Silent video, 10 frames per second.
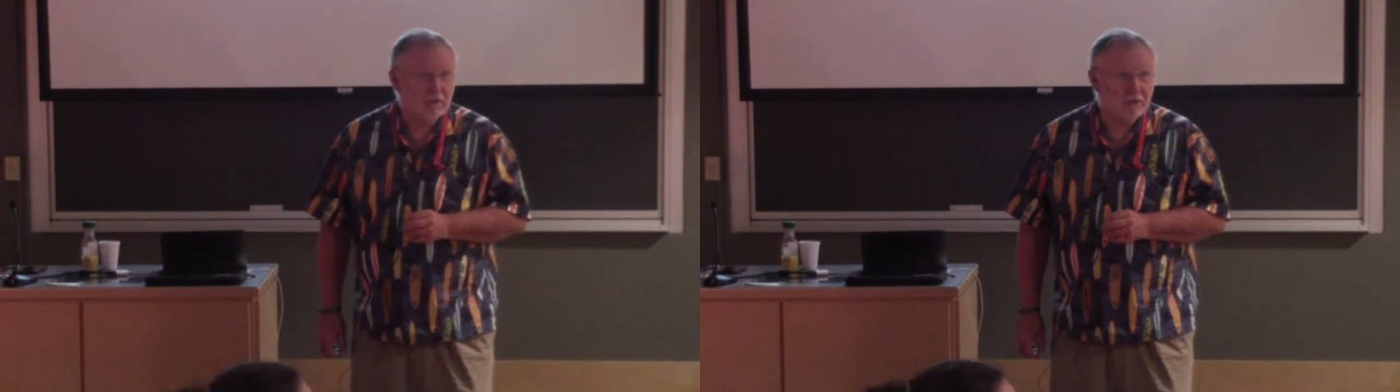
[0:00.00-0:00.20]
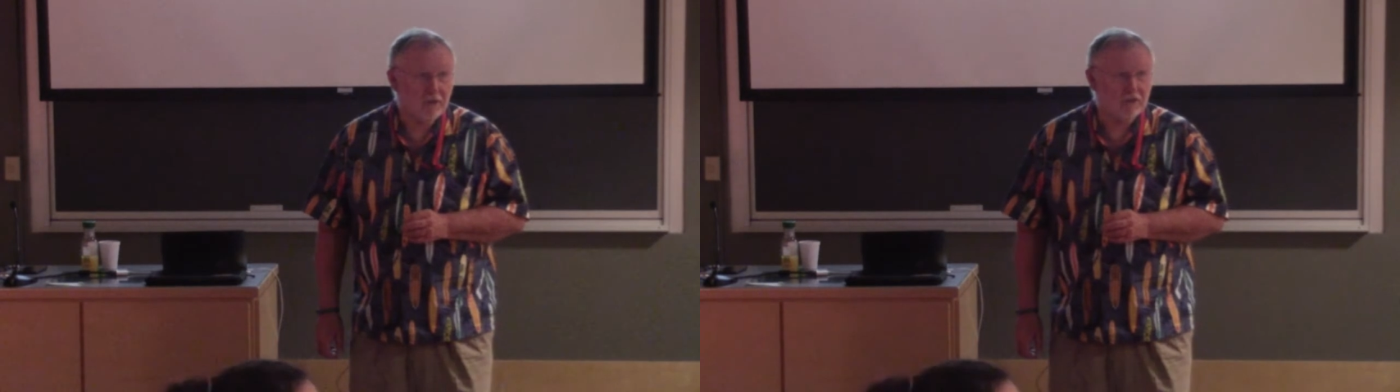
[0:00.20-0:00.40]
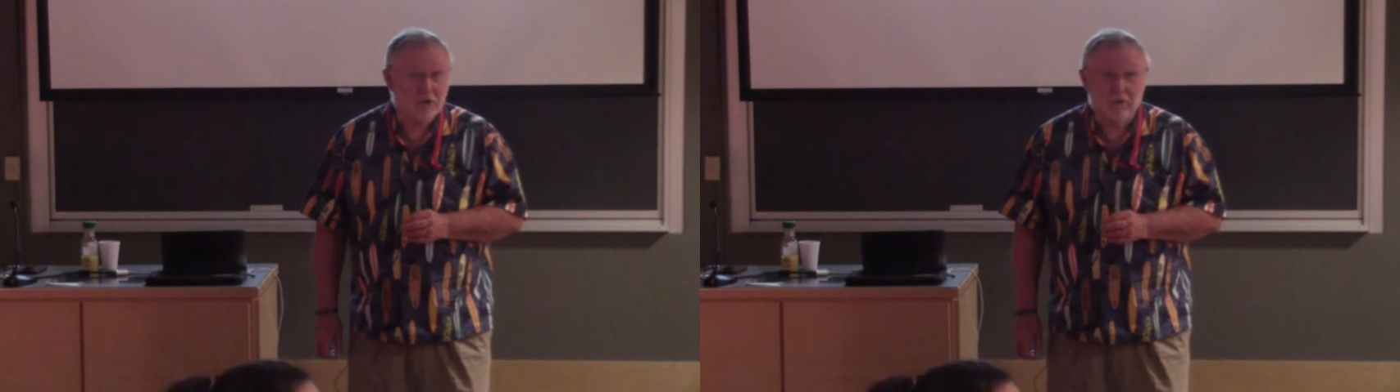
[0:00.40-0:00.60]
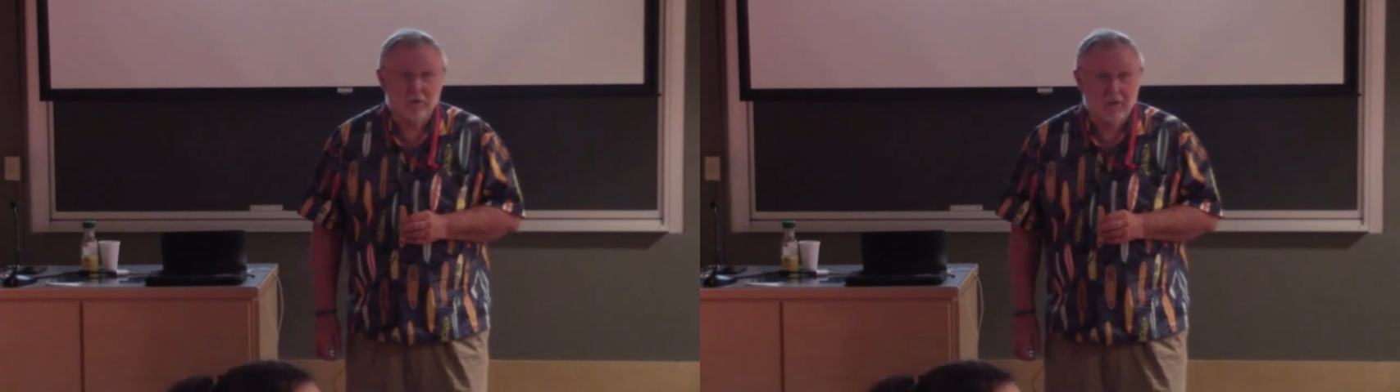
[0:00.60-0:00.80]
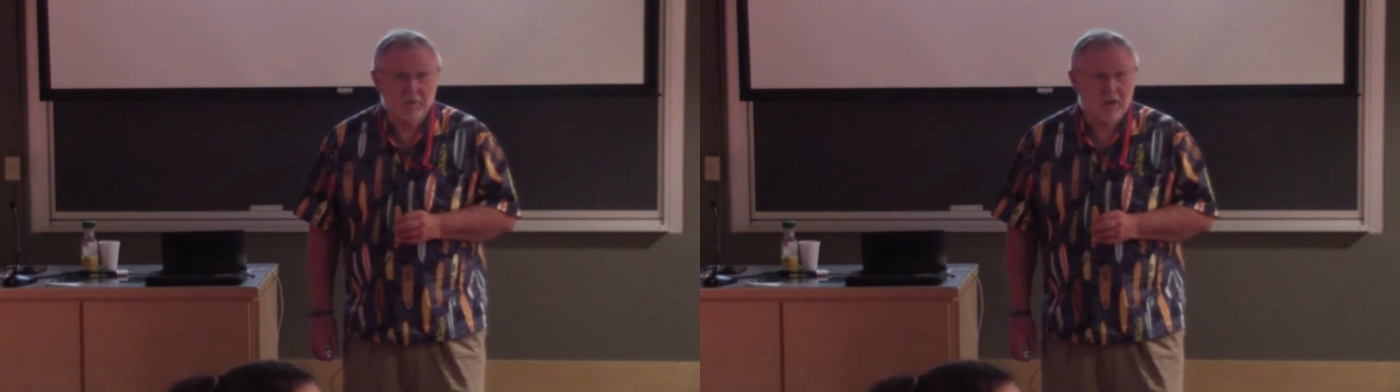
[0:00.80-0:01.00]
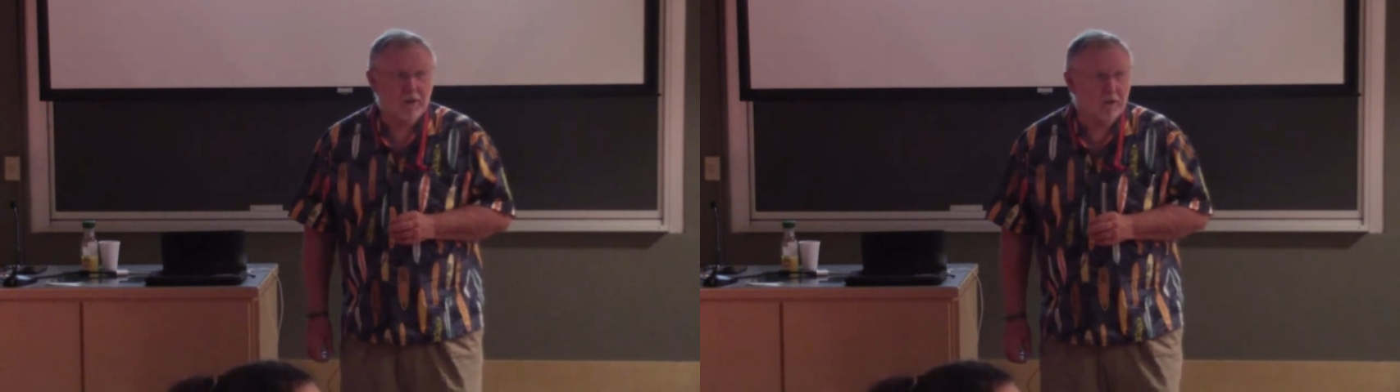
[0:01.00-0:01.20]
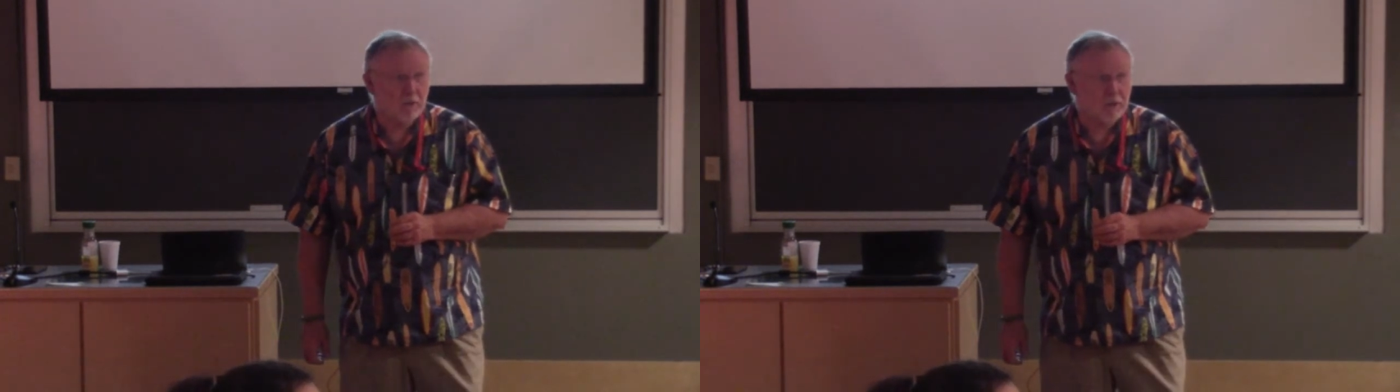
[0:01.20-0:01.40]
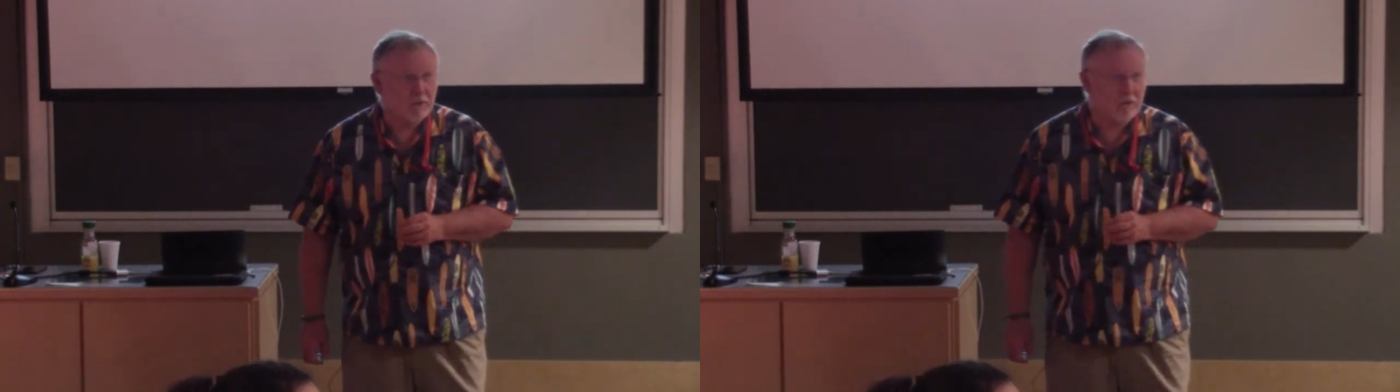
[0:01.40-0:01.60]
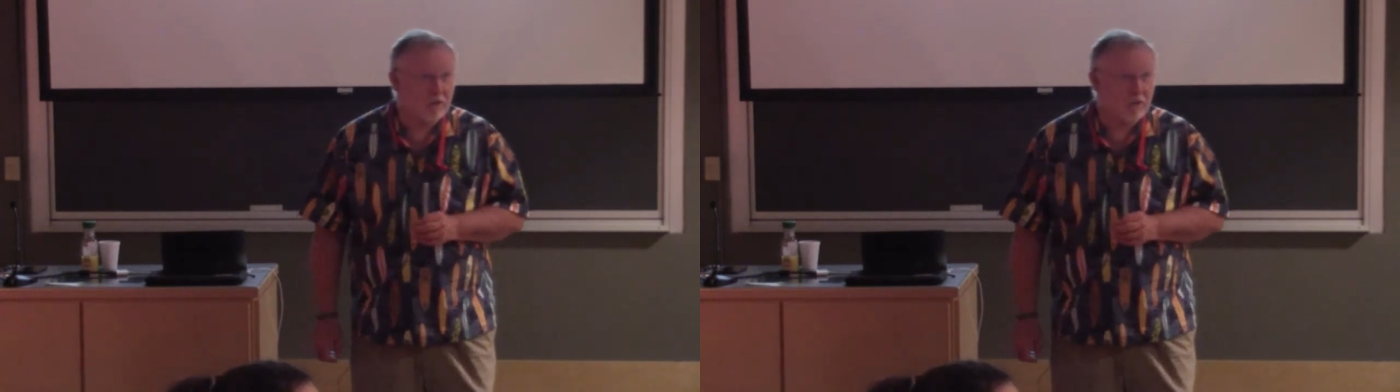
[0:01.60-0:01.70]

Sergio, I'm not going to work in your